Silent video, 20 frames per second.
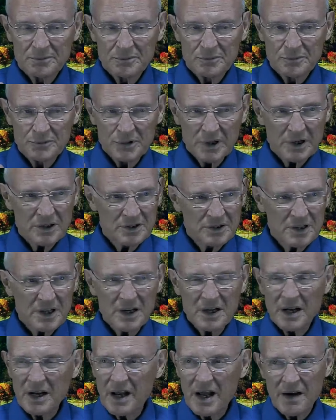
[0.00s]
She had seen
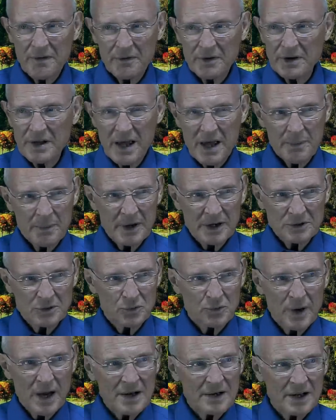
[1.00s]
it every day because they're
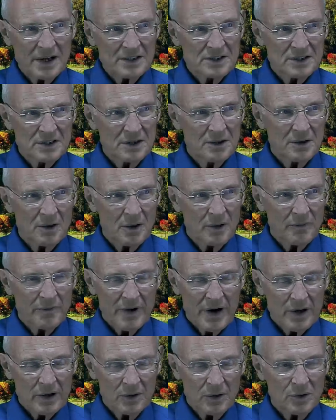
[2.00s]
right next to, or
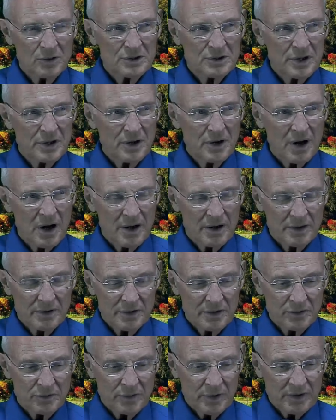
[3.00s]
very close to the garden,
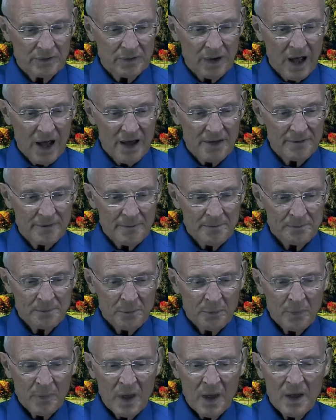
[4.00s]
to the tree of life.
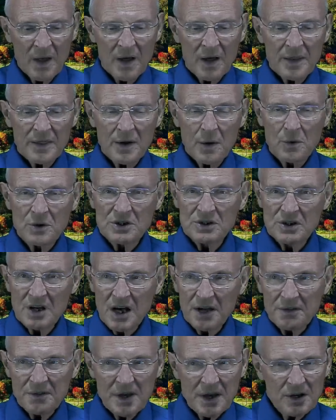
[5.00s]
There was
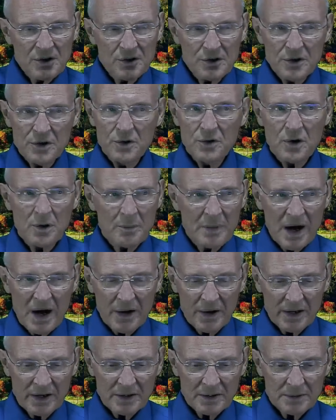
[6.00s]
nothing new
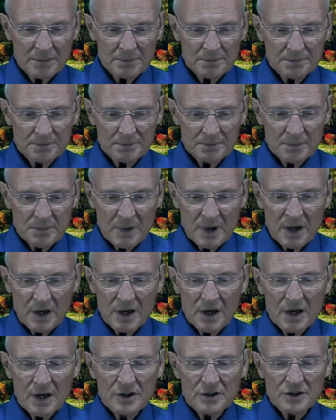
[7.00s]
about it.
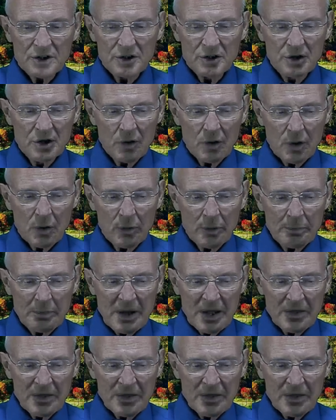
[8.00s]
She knew it would be